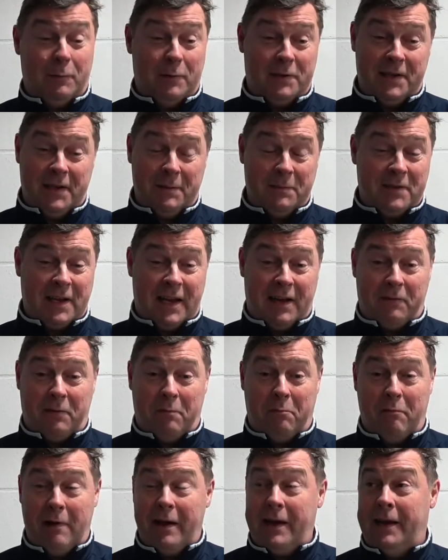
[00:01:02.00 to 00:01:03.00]
He seems to have
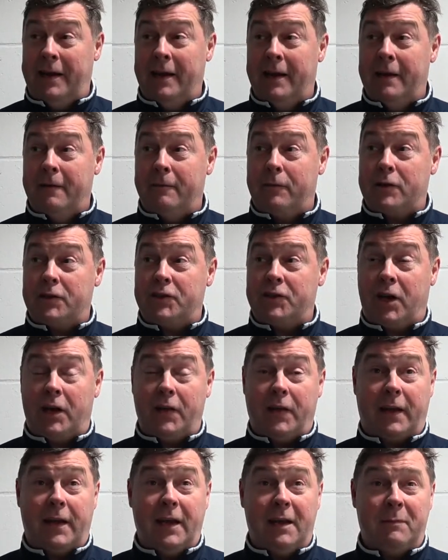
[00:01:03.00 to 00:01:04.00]
them ready for the
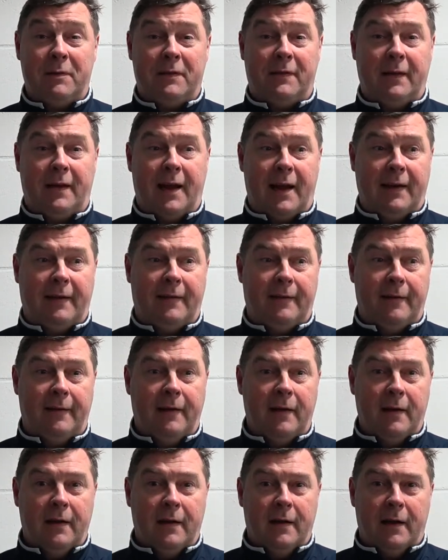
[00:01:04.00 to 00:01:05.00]
start of the game, and tonight
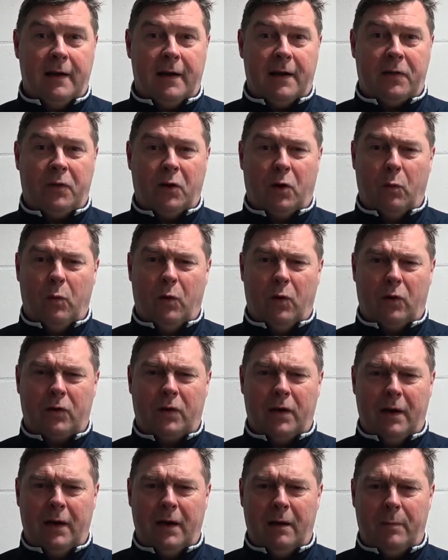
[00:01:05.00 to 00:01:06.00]
I thought we
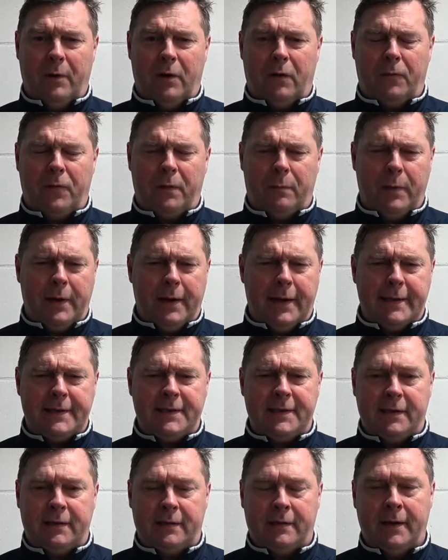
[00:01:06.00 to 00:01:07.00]
looked a little bit off the
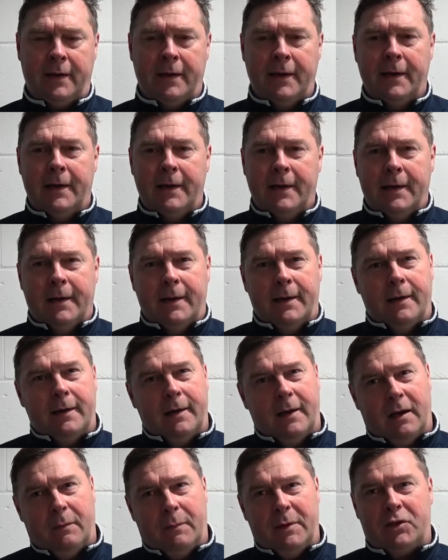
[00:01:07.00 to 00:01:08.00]
pace and
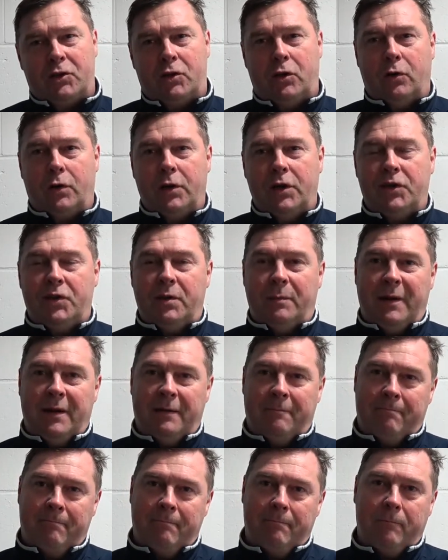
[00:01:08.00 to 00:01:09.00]
a little bit sluggish. I
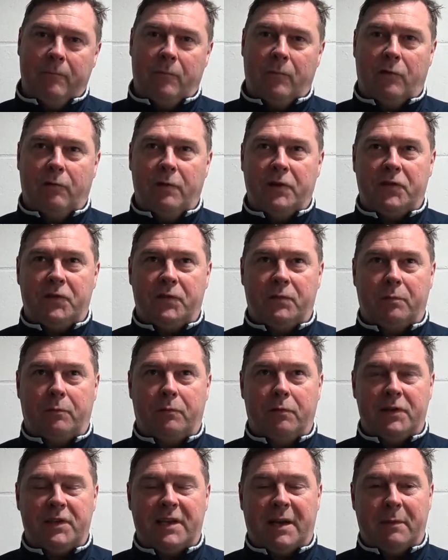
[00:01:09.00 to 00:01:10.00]
mean, Chris
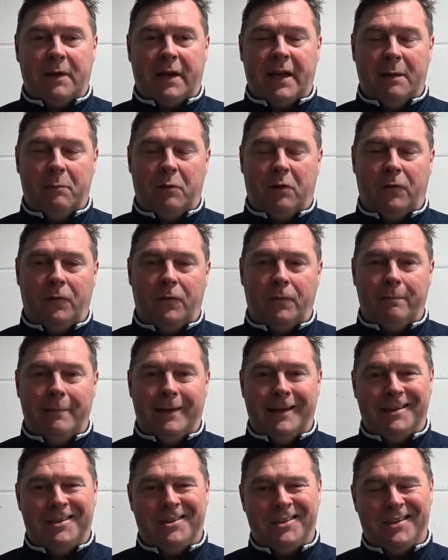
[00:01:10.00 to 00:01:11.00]
Salmon came off
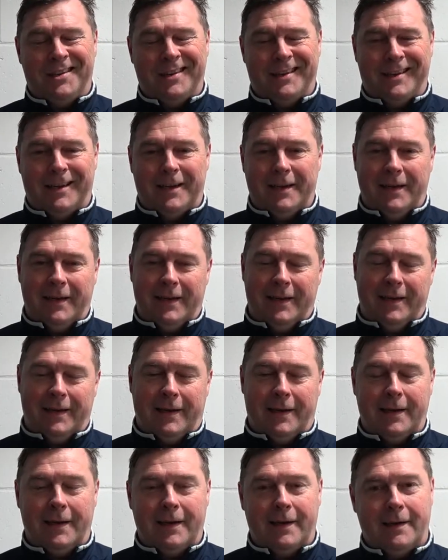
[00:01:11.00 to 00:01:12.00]
injured.
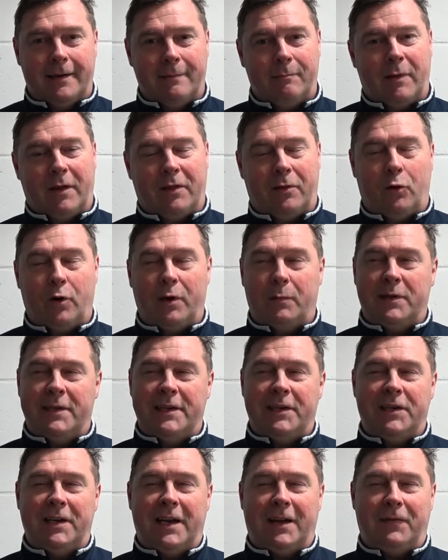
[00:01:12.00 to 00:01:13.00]
I thought he was
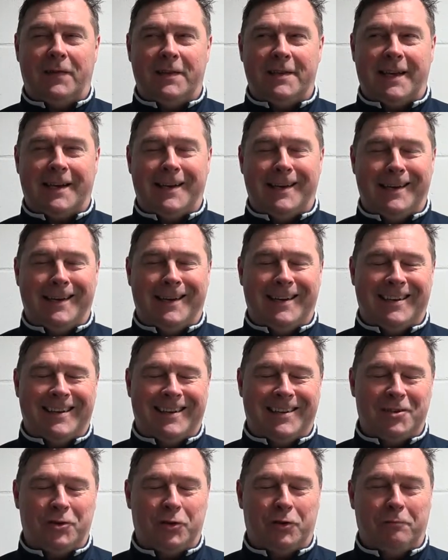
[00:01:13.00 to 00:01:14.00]
injured after Saturday, and
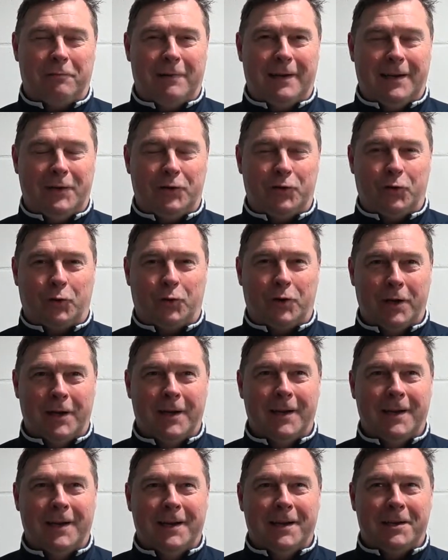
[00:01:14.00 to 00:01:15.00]
I should have really stuck
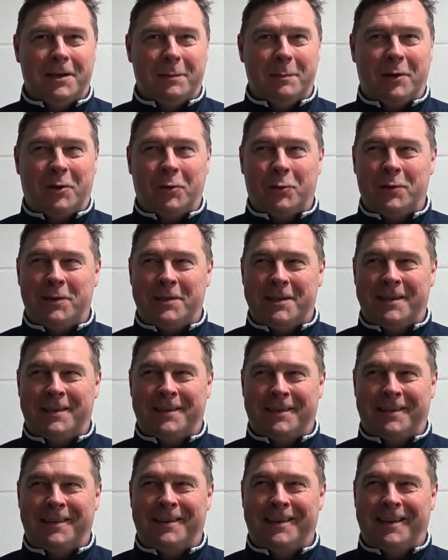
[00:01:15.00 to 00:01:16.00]
to my guns
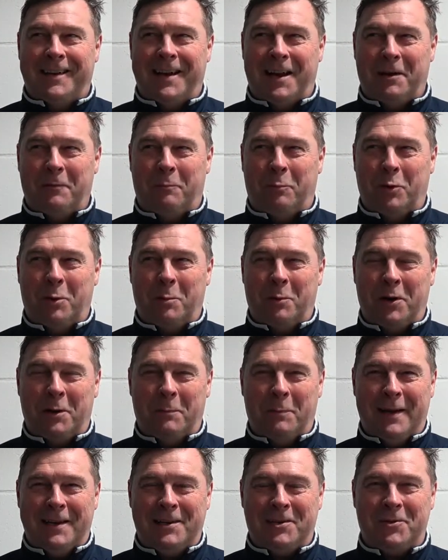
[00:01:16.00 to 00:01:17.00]
and kind of put him on
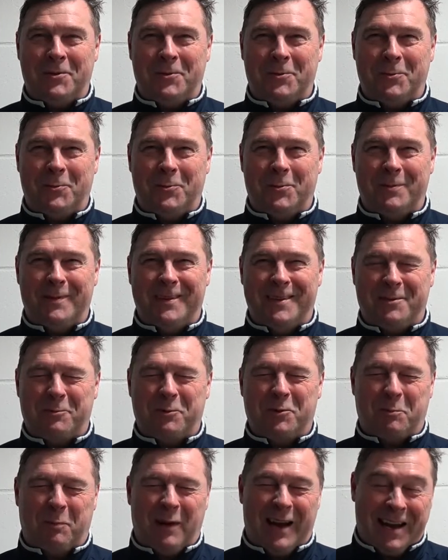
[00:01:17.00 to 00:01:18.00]
the bench as I
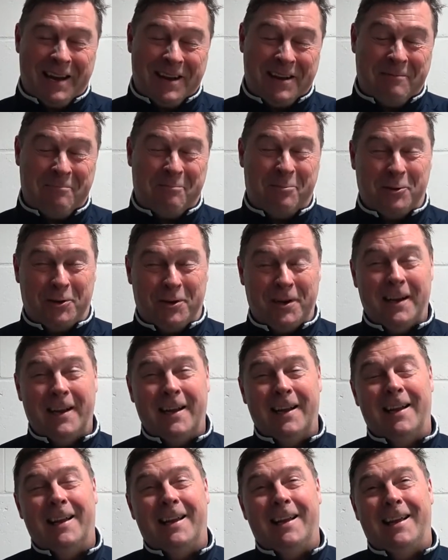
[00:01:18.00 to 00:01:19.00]
was planning, but
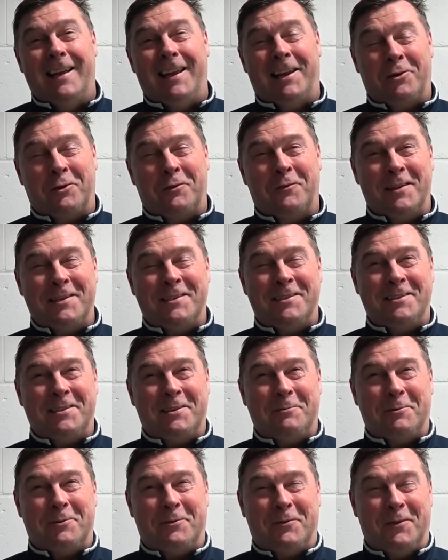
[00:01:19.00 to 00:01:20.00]
he convinced us
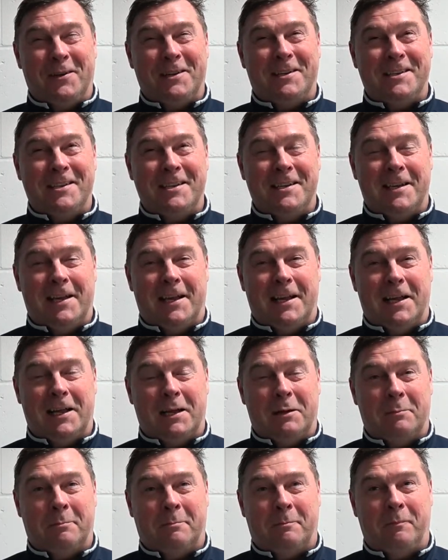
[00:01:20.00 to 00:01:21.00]
he was fit,
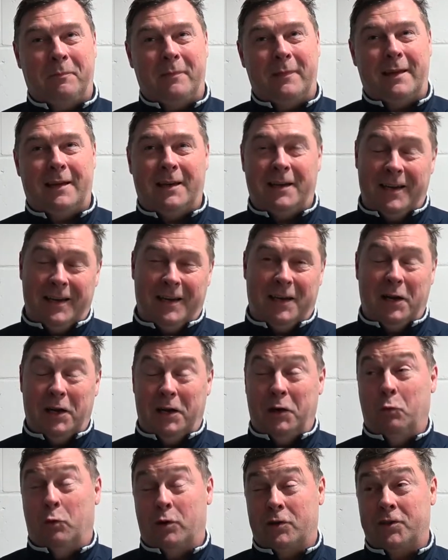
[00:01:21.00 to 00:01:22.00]
and he
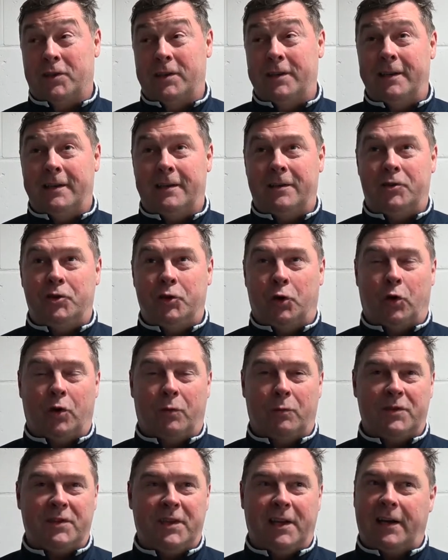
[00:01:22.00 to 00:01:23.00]
wasn't. And
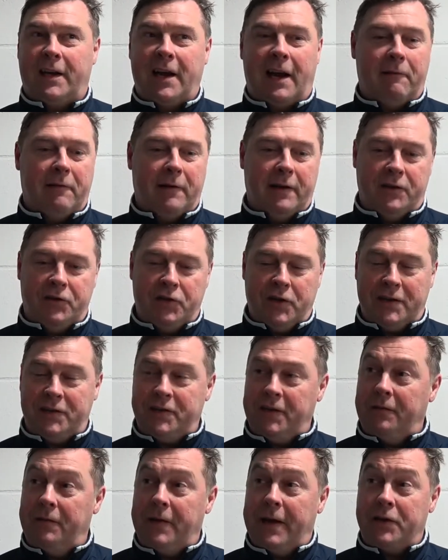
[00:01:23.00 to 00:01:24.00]
Sean was still carrying his
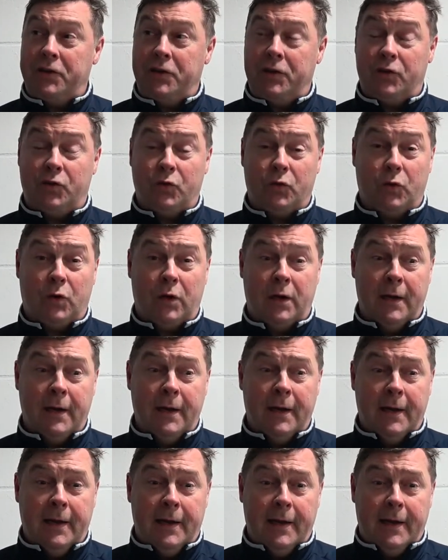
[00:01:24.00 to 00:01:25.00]
chest infection, so
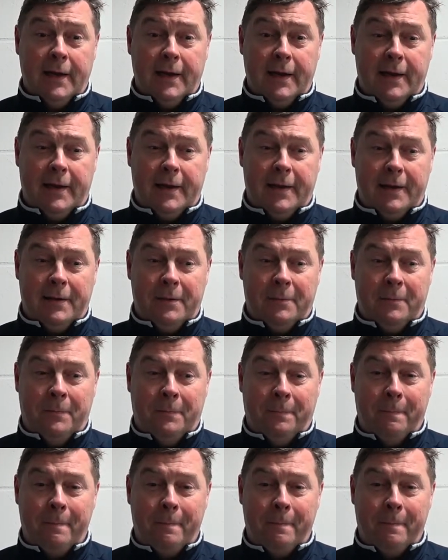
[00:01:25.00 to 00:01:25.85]
that